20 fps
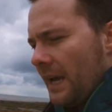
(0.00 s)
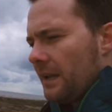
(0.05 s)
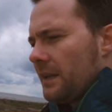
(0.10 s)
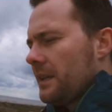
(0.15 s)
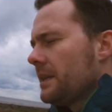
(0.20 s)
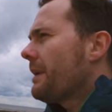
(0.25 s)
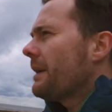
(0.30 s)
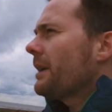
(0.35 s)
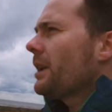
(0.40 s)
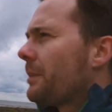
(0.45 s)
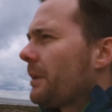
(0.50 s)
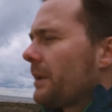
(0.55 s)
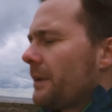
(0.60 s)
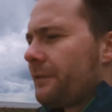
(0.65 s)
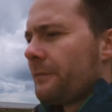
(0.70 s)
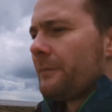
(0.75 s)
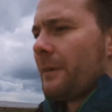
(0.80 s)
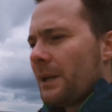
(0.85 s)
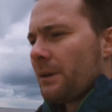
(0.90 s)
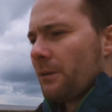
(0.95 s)
You might not be
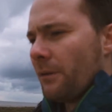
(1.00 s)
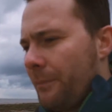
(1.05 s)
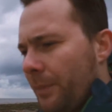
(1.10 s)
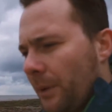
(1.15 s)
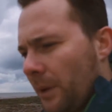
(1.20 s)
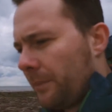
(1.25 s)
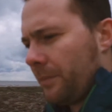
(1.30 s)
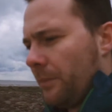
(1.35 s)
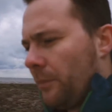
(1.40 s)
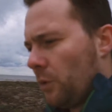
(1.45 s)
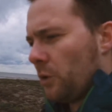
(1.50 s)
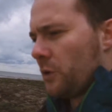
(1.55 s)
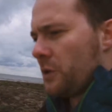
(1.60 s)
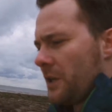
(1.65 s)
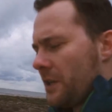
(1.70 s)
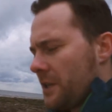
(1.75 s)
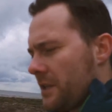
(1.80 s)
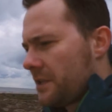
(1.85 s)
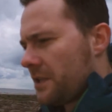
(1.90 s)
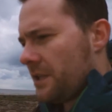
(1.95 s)
familiar with bulb mode
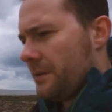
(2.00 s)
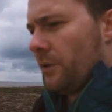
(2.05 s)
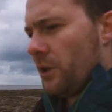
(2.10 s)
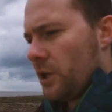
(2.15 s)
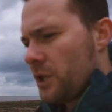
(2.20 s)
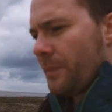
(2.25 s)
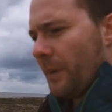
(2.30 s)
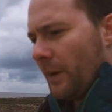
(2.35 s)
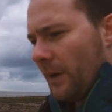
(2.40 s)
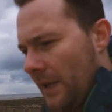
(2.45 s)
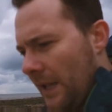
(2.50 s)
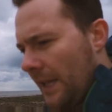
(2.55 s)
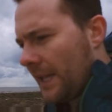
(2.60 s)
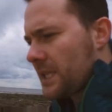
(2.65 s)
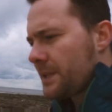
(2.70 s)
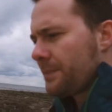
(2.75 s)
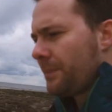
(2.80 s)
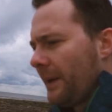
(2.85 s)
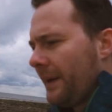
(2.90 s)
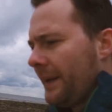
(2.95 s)
too much, but I'll
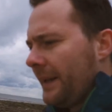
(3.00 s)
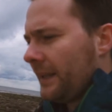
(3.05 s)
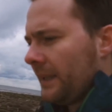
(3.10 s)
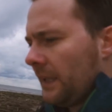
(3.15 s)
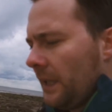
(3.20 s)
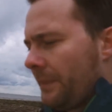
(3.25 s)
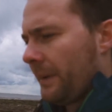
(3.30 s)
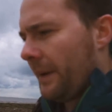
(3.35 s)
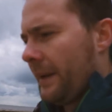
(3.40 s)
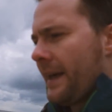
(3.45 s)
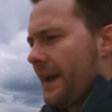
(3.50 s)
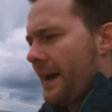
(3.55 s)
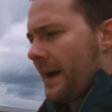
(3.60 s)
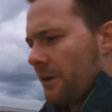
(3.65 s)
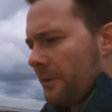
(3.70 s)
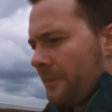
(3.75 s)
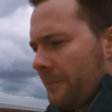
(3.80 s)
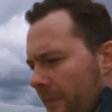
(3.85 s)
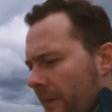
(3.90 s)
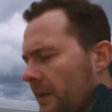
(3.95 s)
explain it a little bit now.